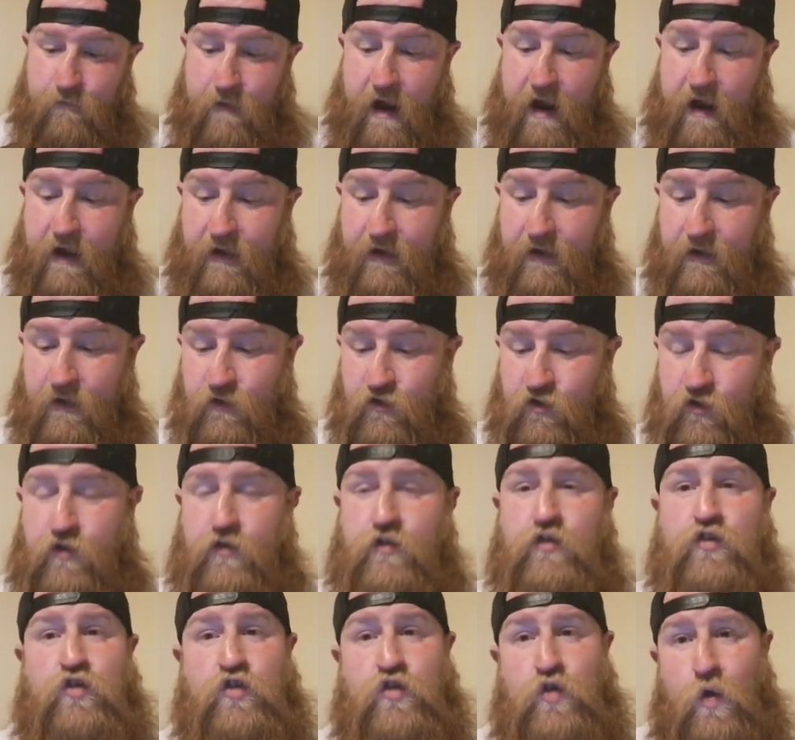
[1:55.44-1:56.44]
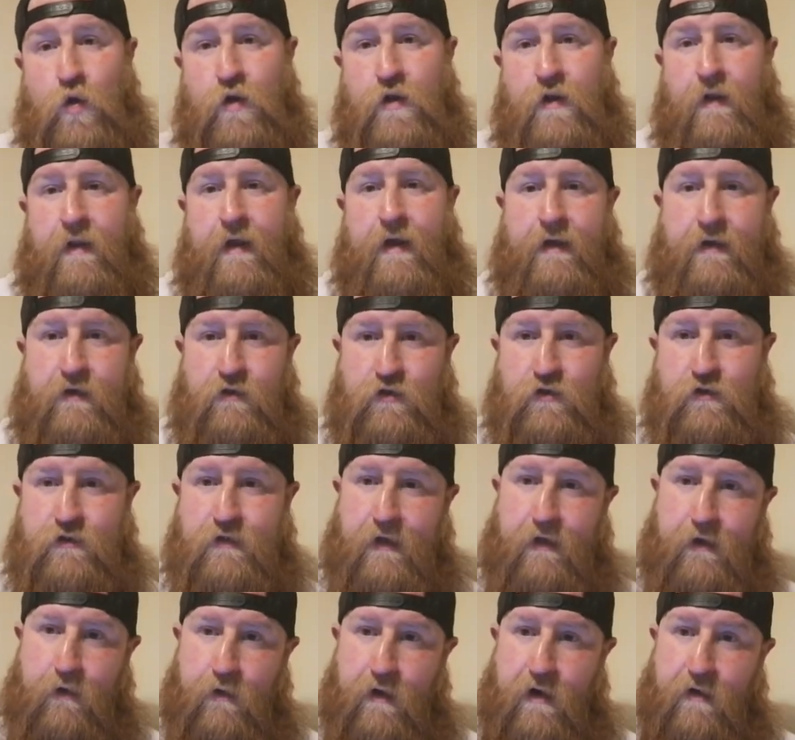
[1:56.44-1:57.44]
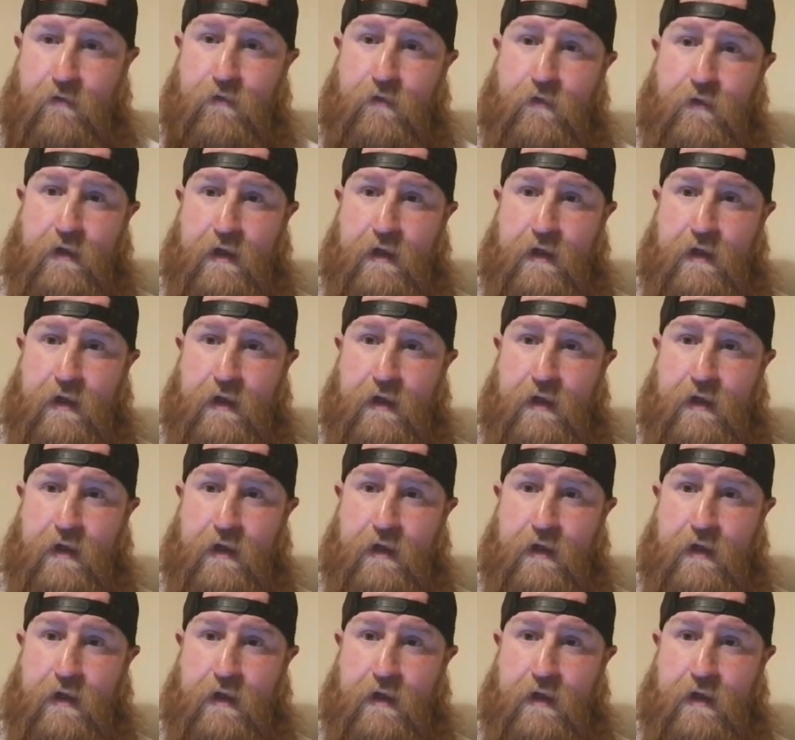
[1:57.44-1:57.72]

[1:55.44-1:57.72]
Right, so this is a story in the Lancashire Telegraph.